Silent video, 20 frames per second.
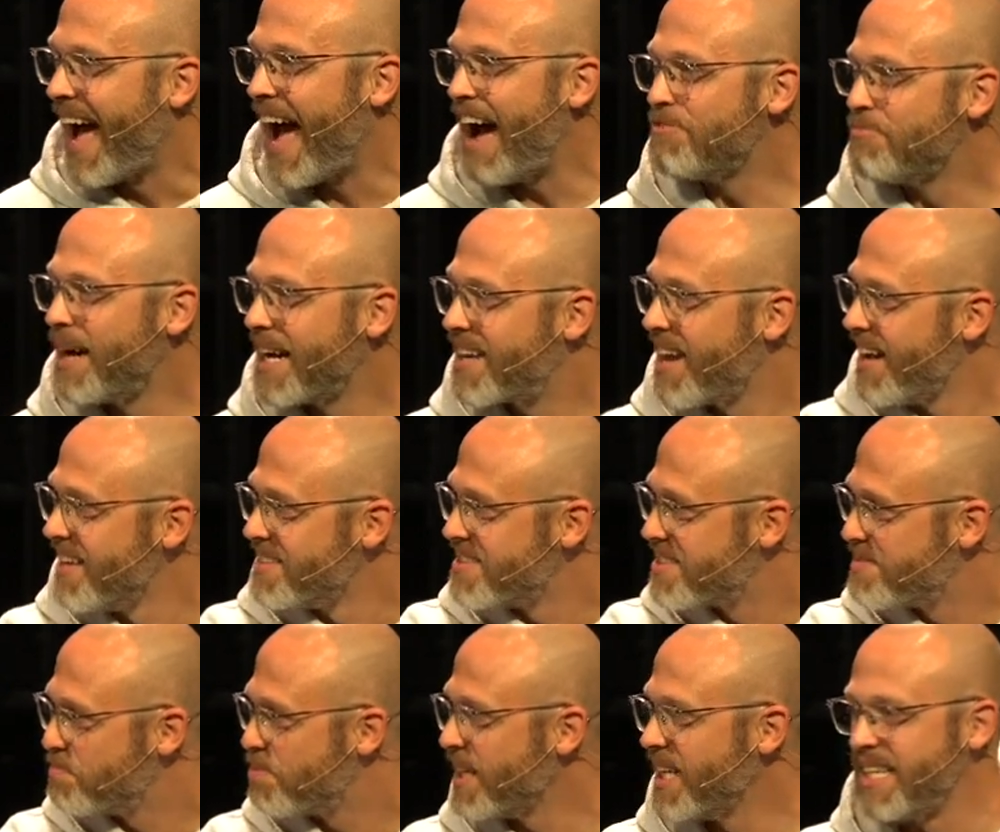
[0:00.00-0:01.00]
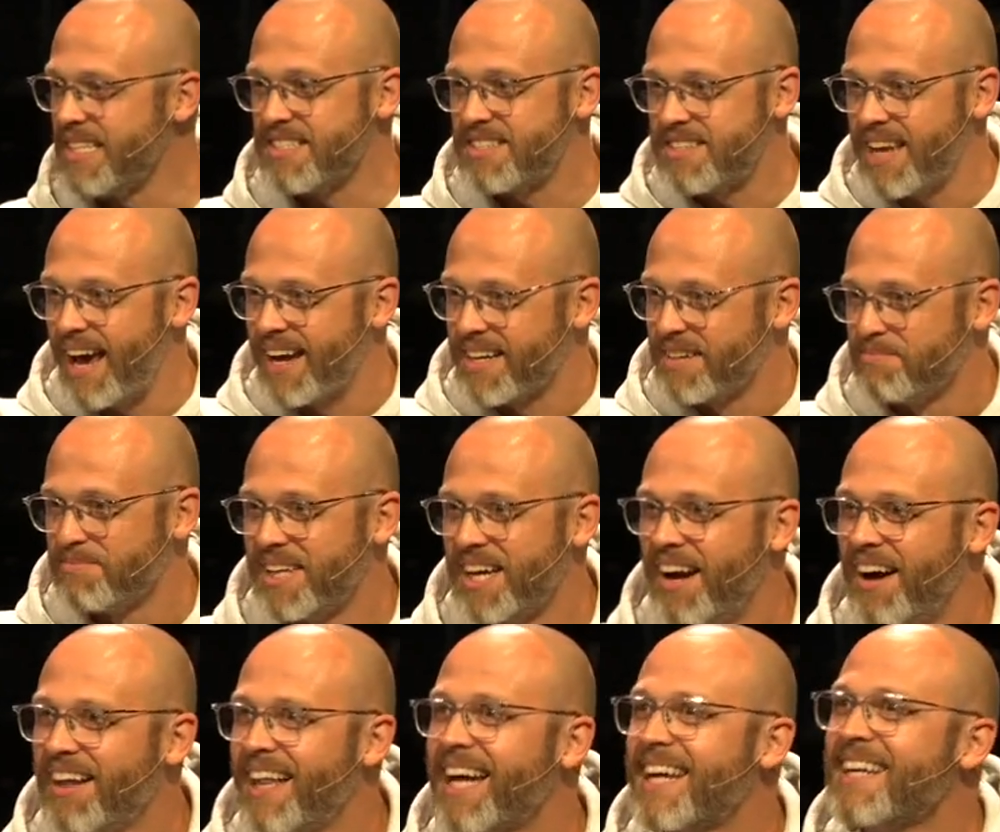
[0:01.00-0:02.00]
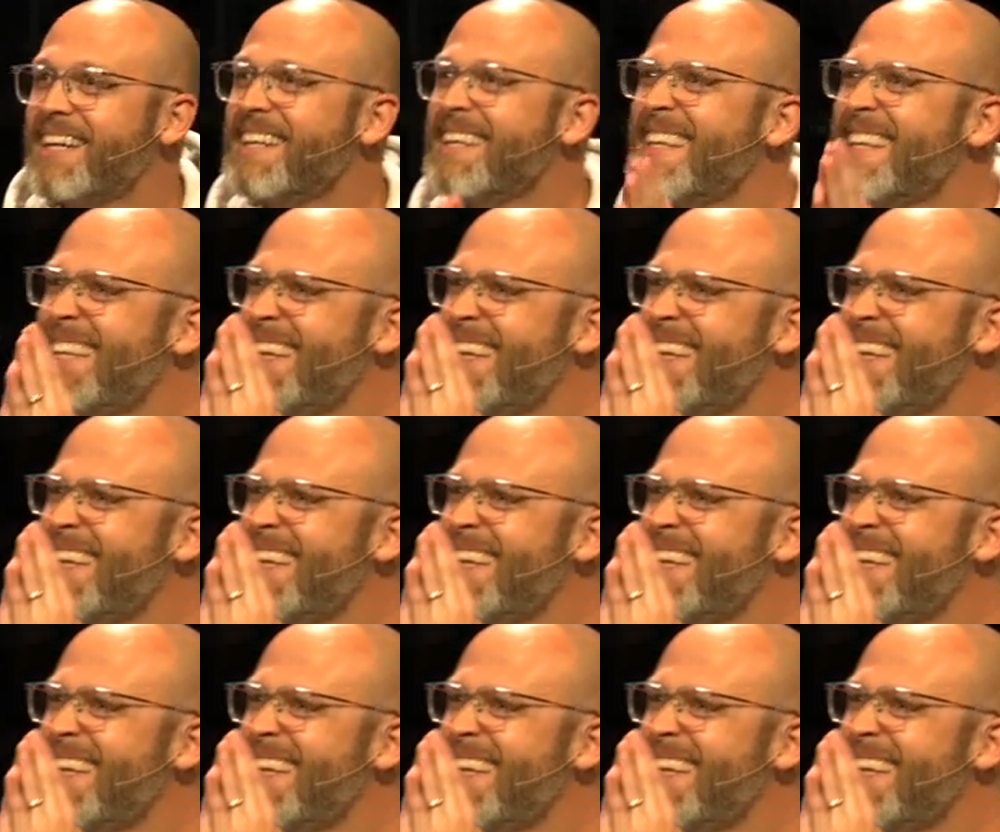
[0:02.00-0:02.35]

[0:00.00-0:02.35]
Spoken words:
Have my kids, please, take them. You know, like,